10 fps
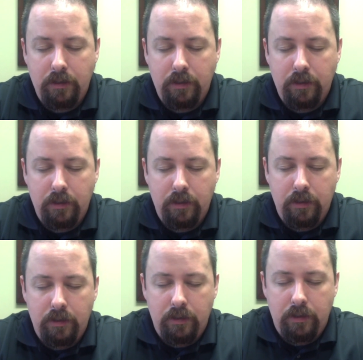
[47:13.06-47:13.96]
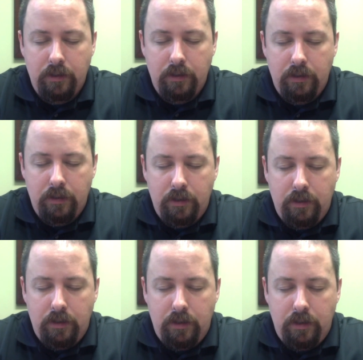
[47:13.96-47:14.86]

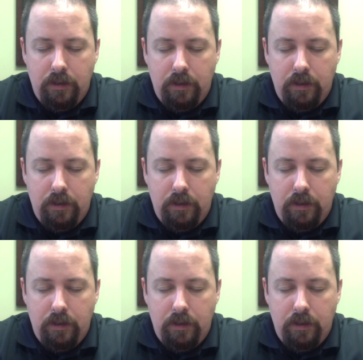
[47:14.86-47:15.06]
Nothing is said.